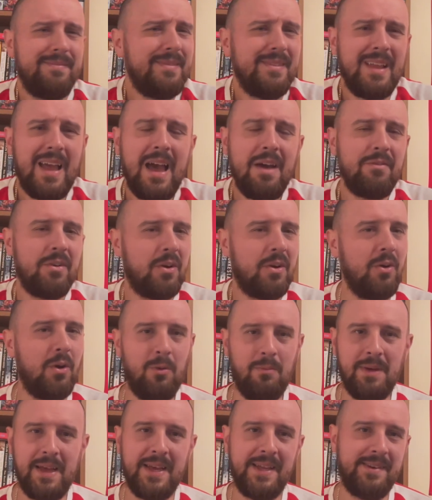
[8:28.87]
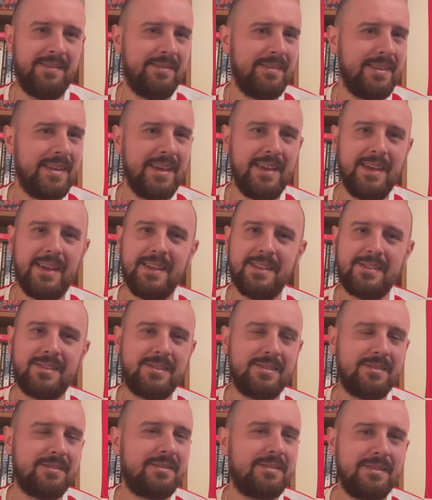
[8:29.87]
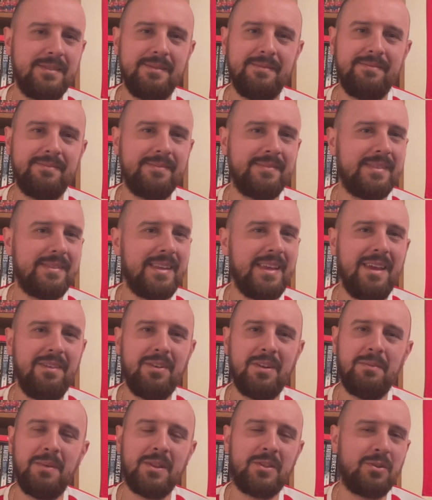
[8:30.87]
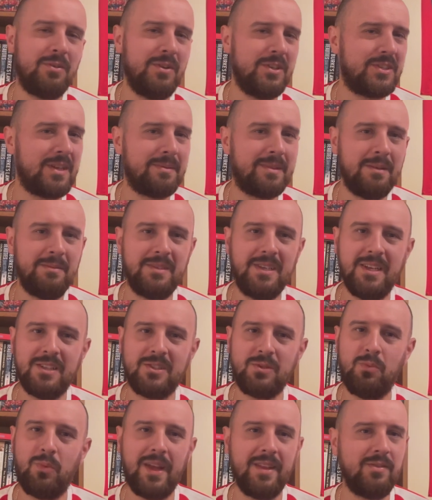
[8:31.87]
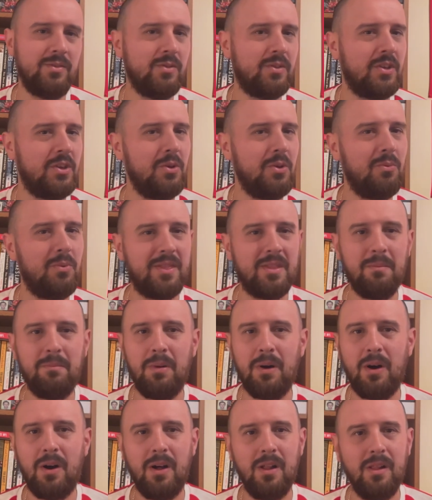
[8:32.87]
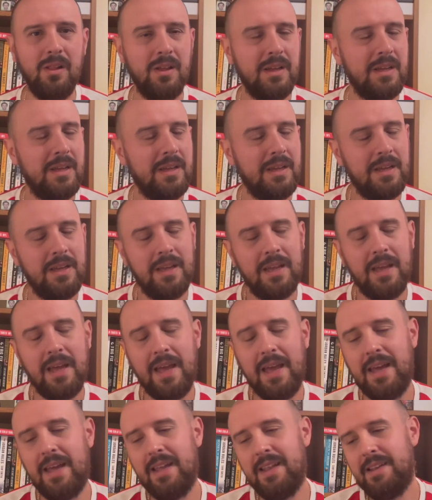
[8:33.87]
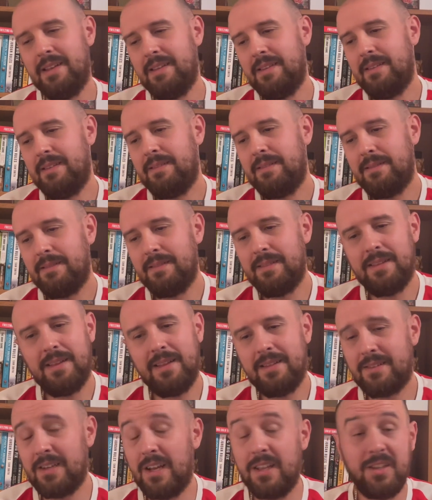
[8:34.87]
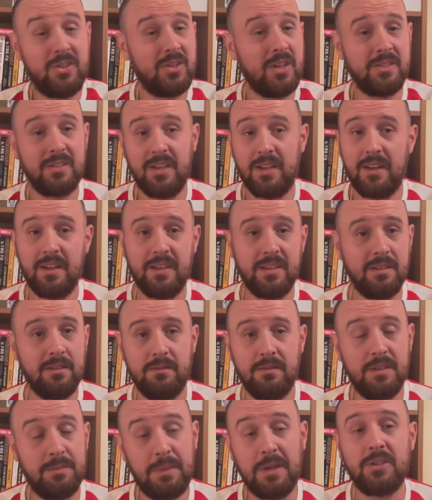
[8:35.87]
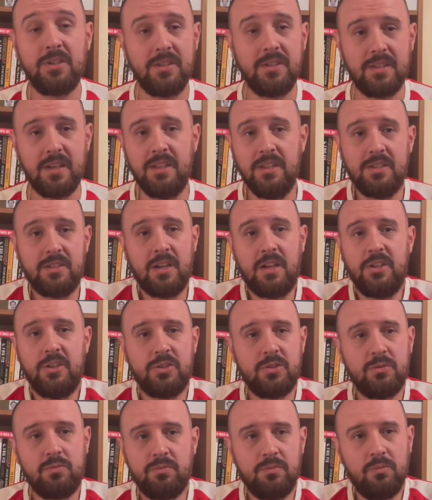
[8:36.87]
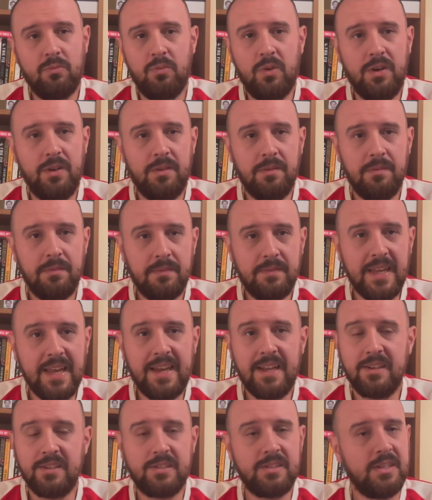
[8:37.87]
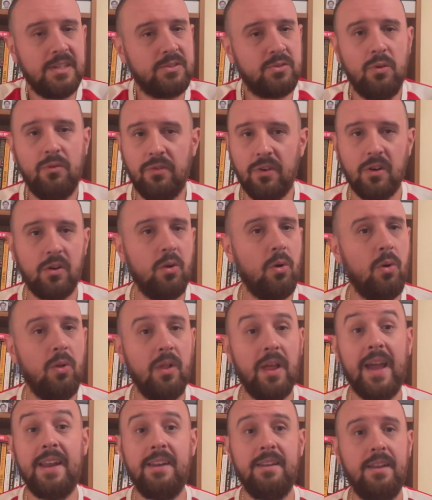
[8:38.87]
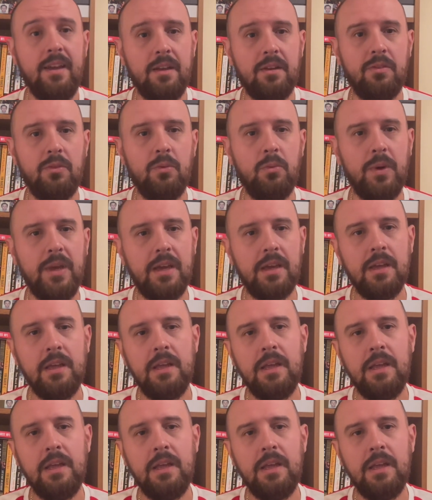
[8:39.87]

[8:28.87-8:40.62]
have a go, man. It's even Mitrovic sometimes gets way too cute with the ball, and Tadic does it. Especially Tadic. Tadic would take an assist over a goal any day of the week.